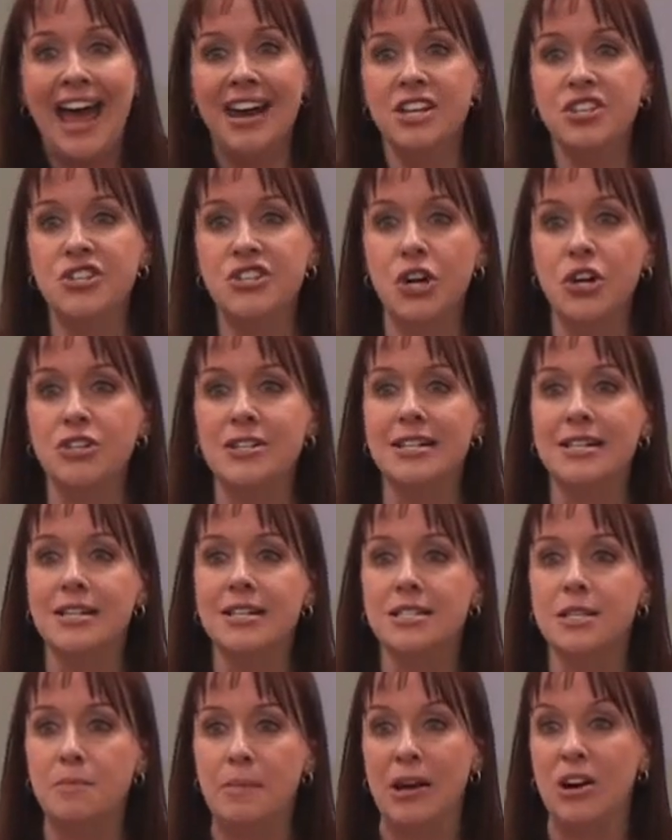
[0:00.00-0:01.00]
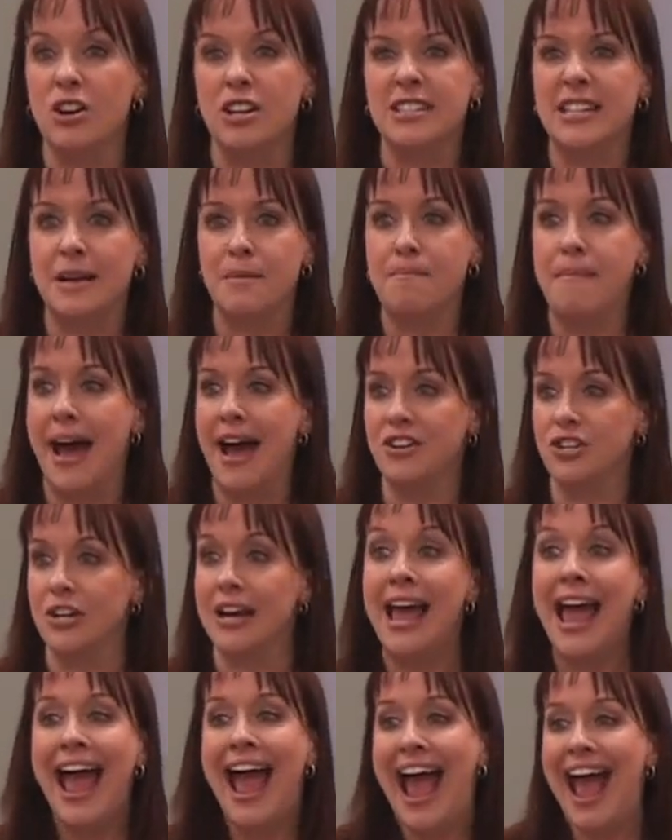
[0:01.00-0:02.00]
and it starts to disappear. It's like
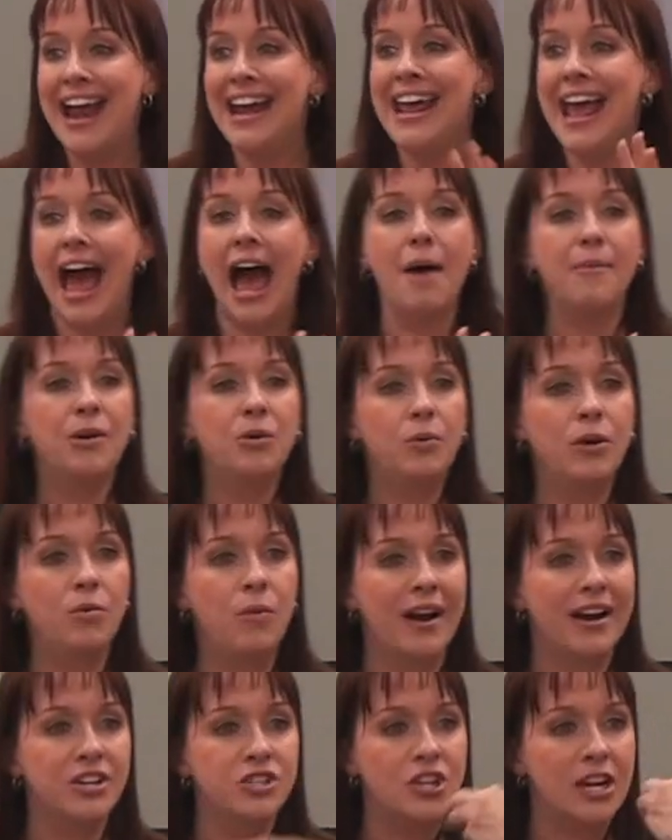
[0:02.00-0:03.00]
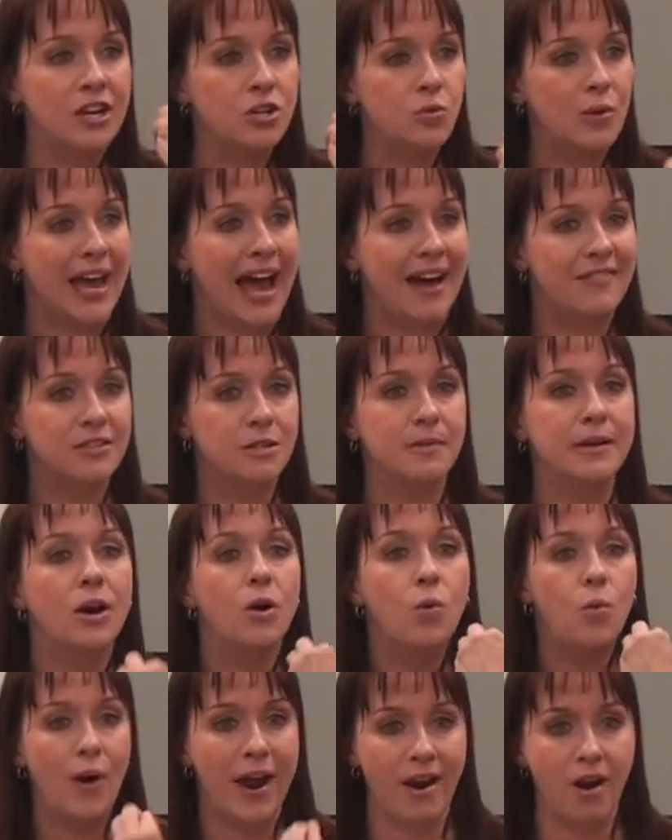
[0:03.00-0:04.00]
magic. Any habit we want to change, we have to be
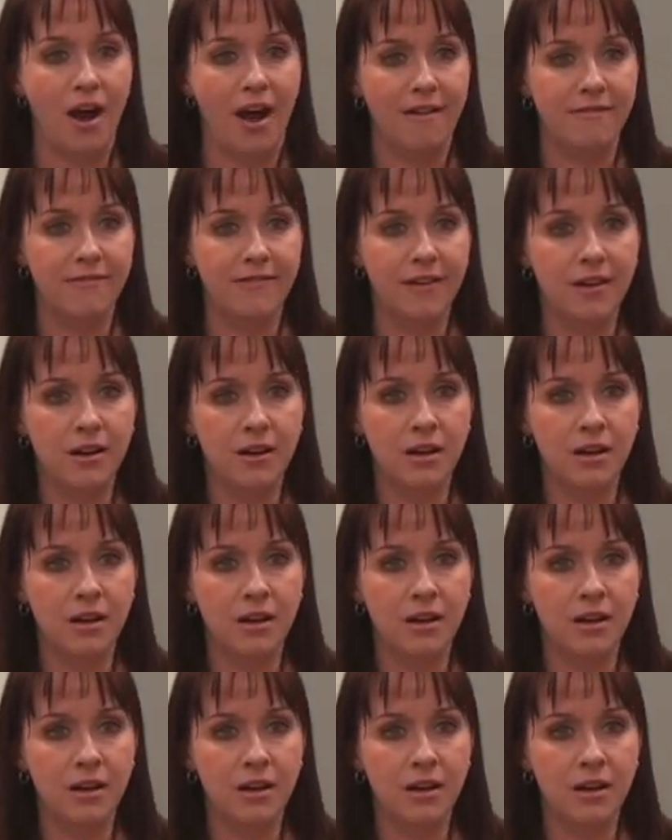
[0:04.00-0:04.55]
aware of,